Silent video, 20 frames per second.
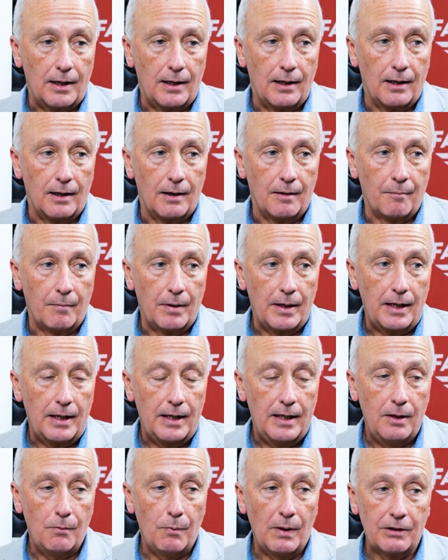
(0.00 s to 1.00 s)

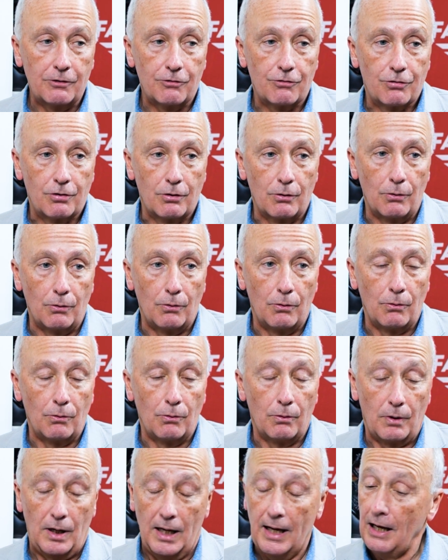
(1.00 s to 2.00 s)
you
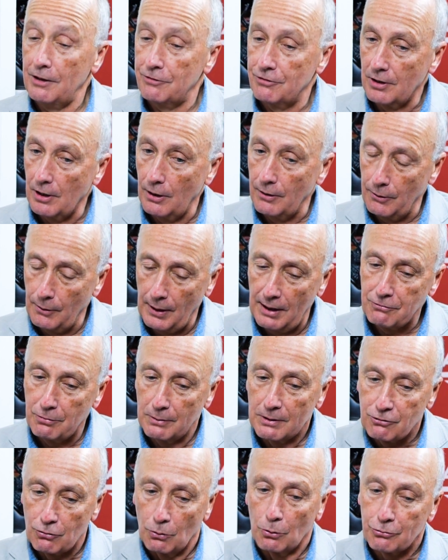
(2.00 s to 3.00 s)
have
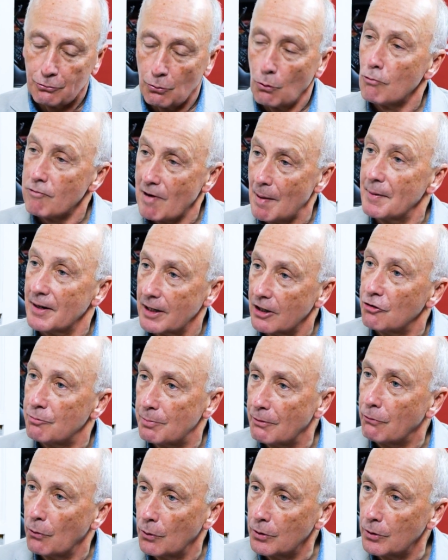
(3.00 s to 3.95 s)
to exhaust all remedies